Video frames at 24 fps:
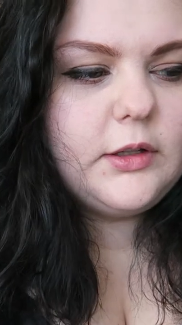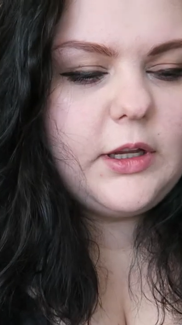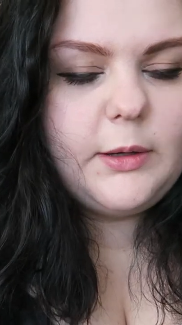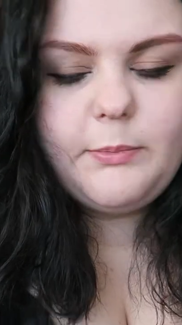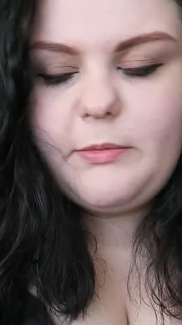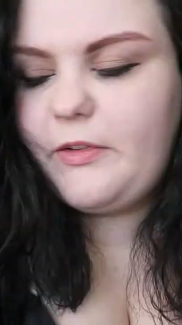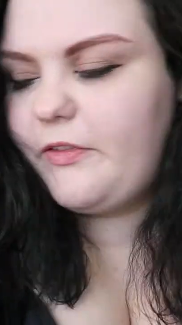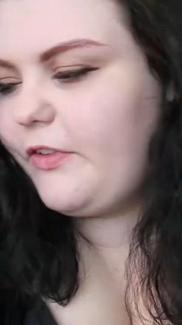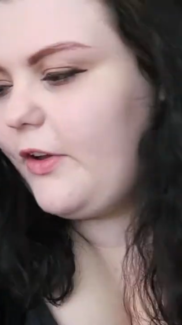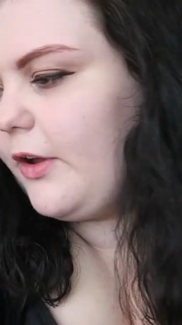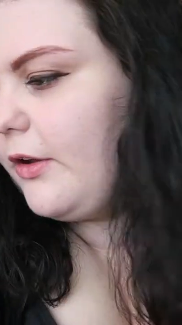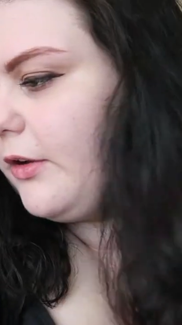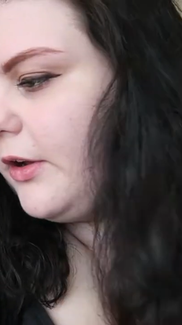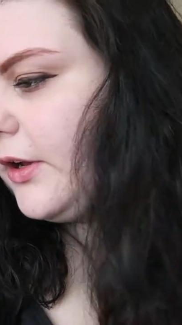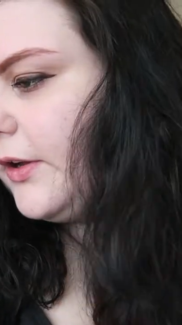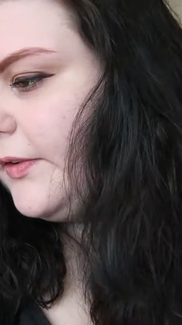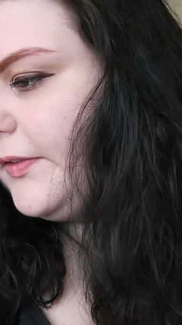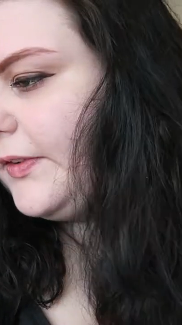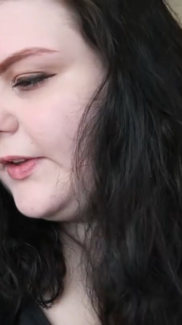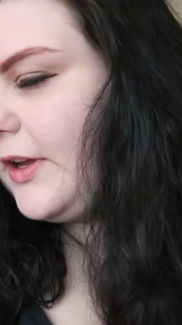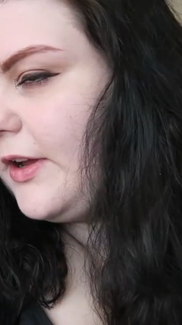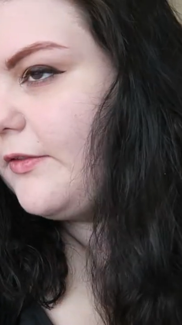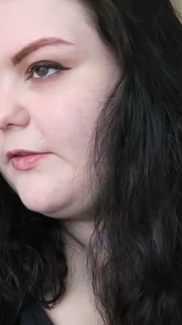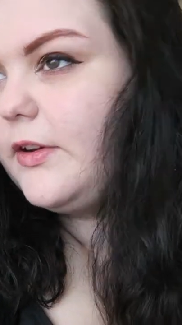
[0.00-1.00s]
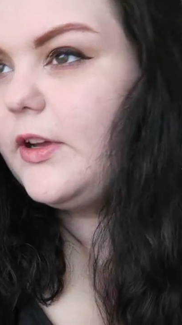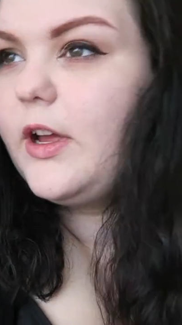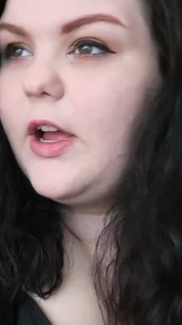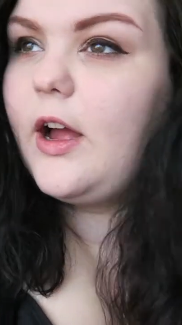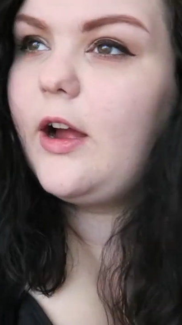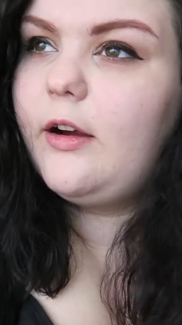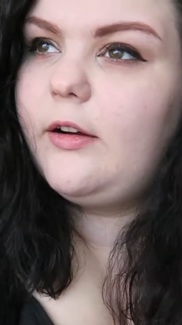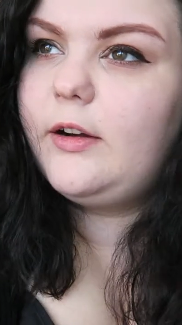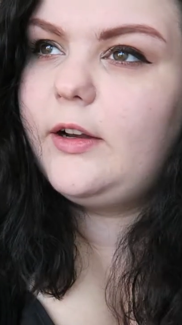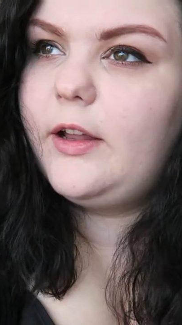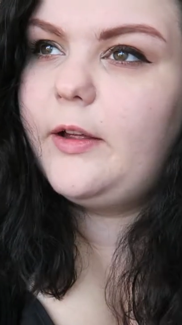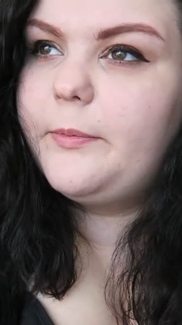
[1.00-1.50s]
Like, my phone goes off, a
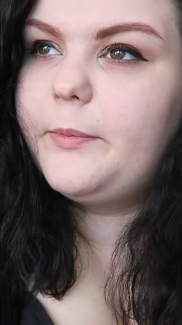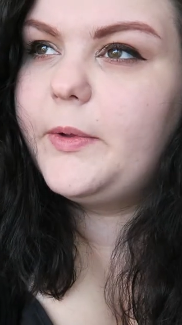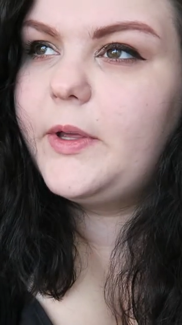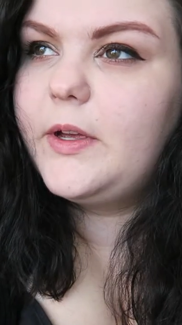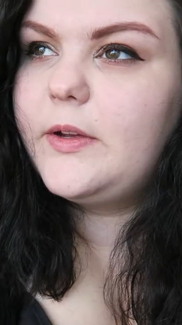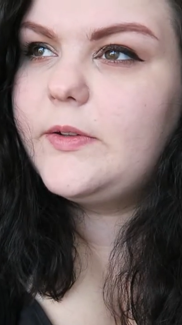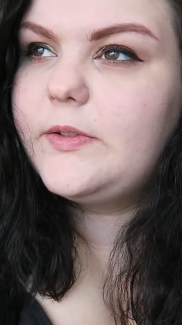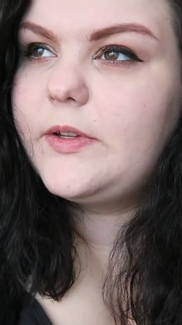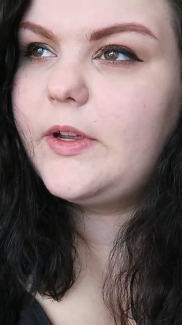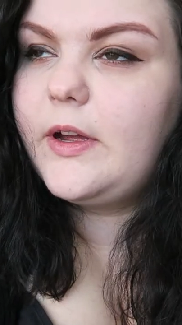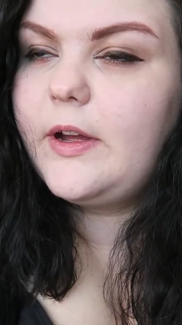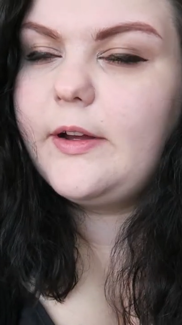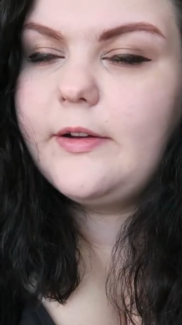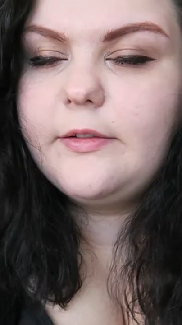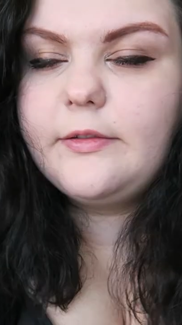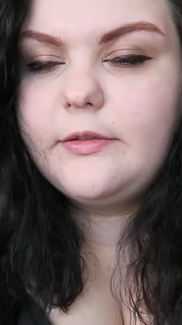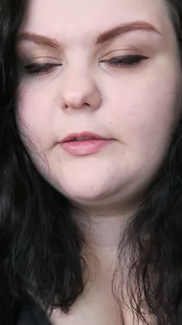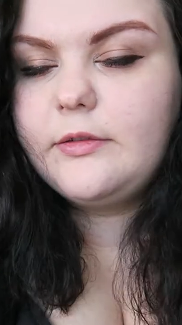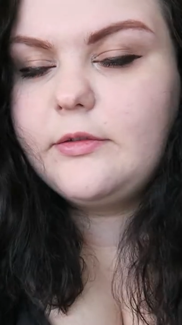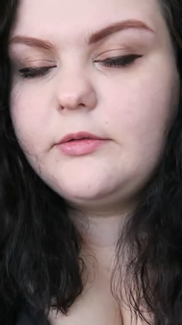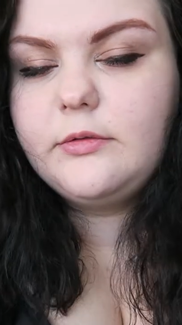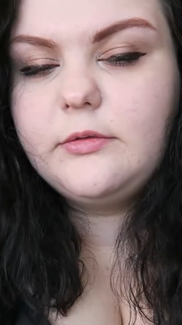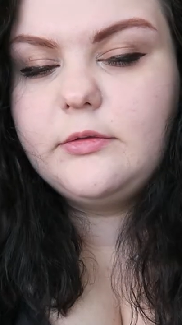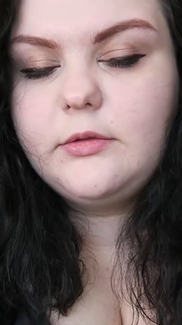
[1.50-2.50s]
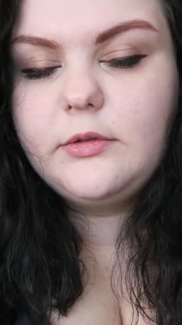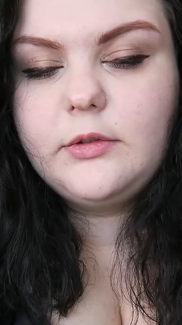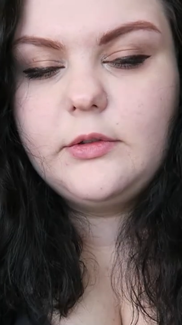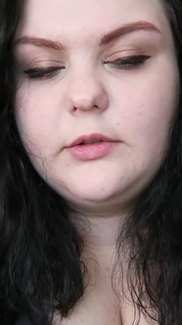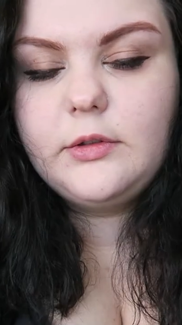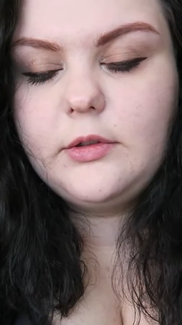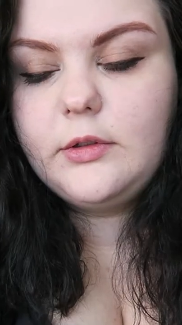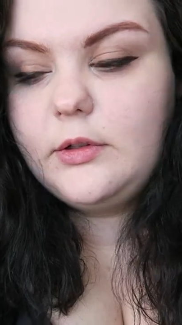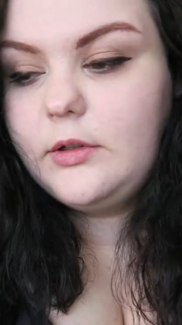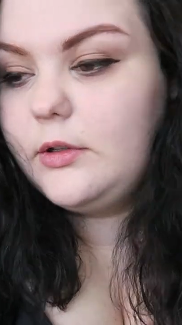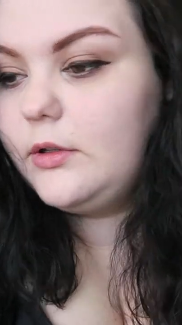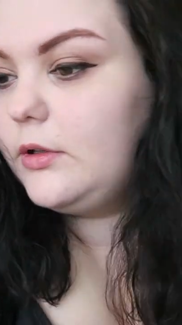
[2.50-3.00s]
car alarm goes off,
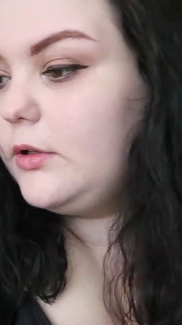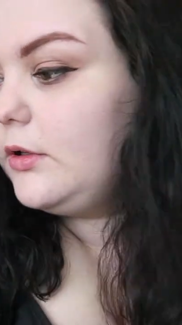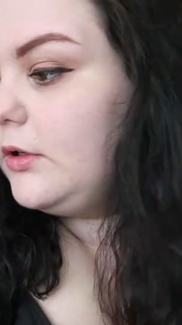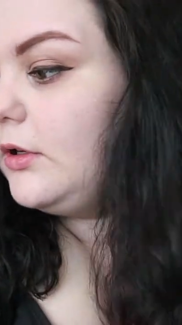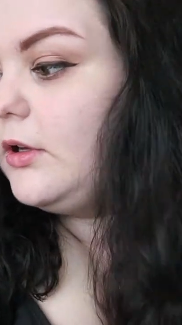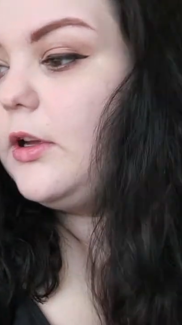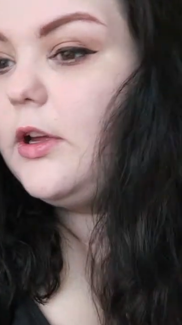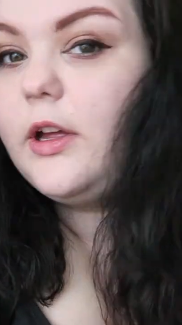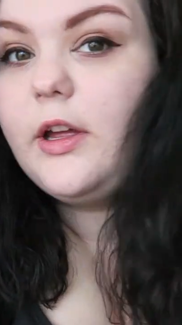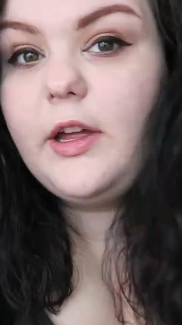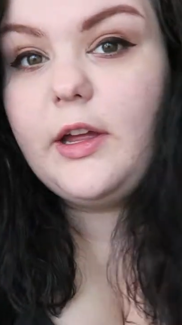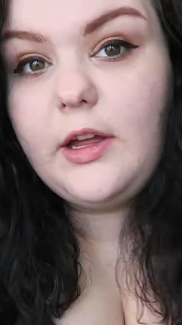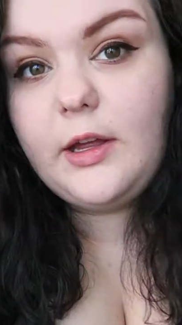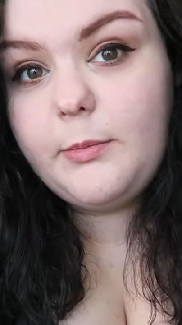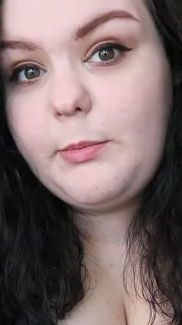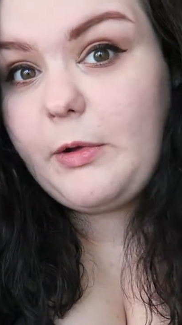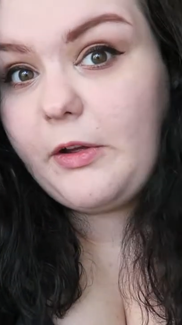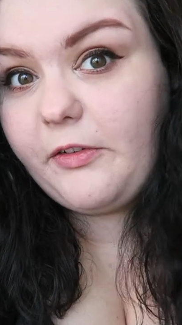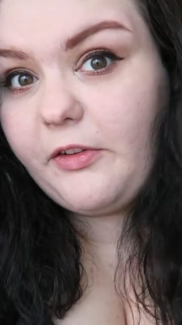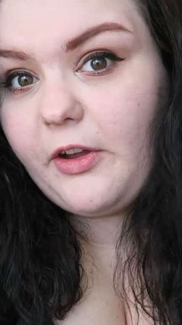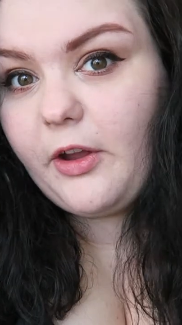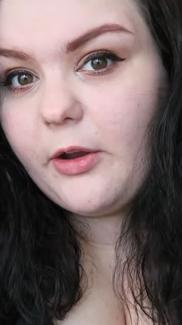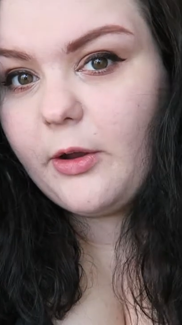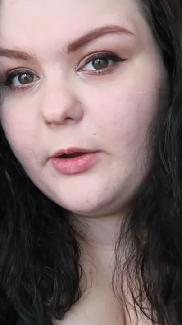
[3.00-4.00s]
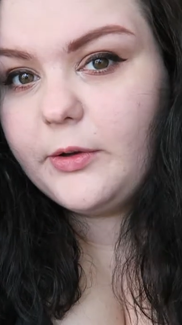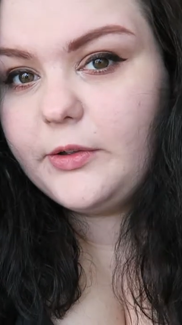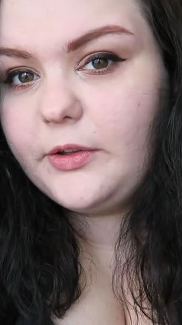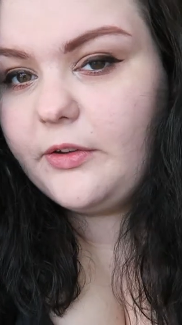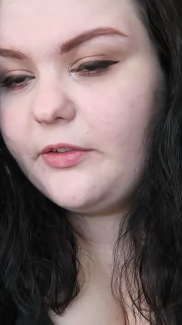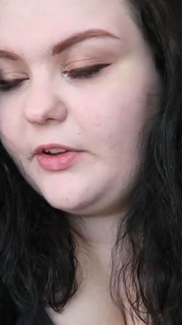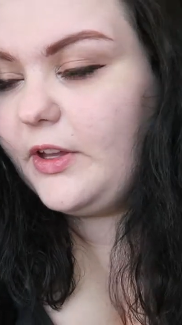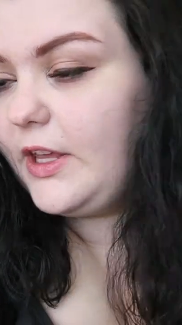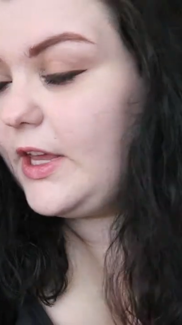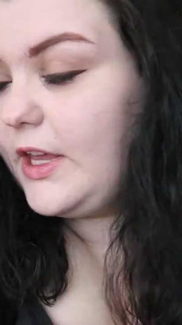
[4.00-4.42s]
my phone goes off